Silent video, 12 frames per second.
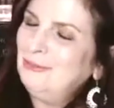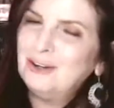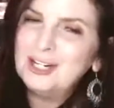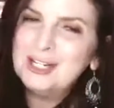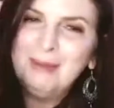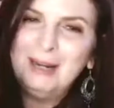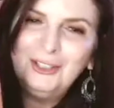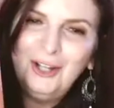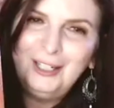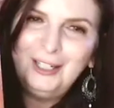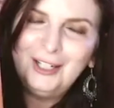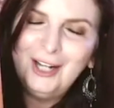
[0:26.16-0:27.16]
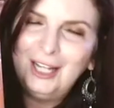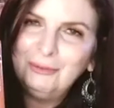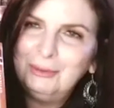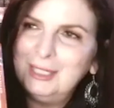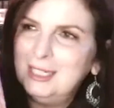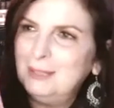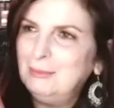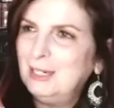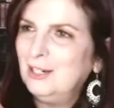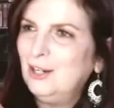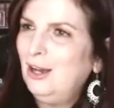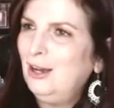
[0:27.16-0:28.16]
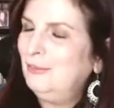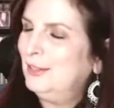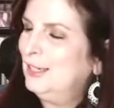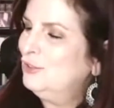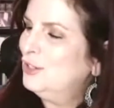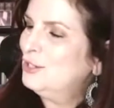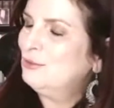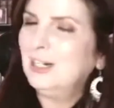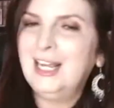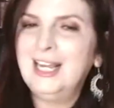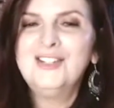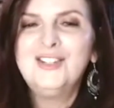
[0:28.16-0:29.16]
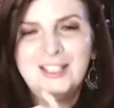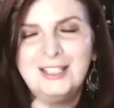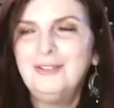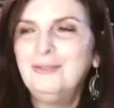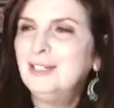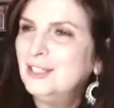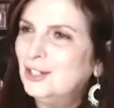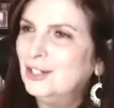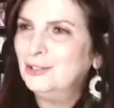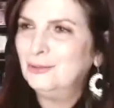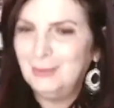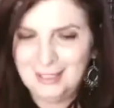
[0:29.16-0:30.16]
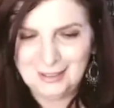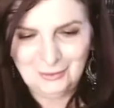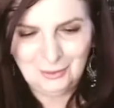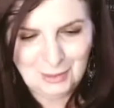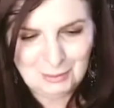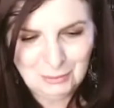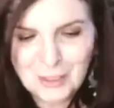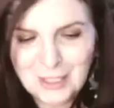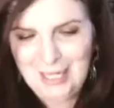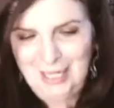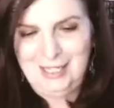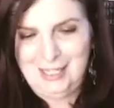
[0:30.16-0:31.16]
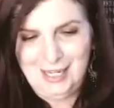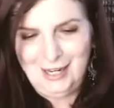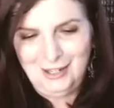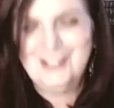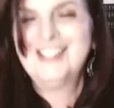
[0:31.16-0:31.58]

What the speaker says: course, my daughter got Redeeming Love, and I just realized she didn't return to my bookcase there. So.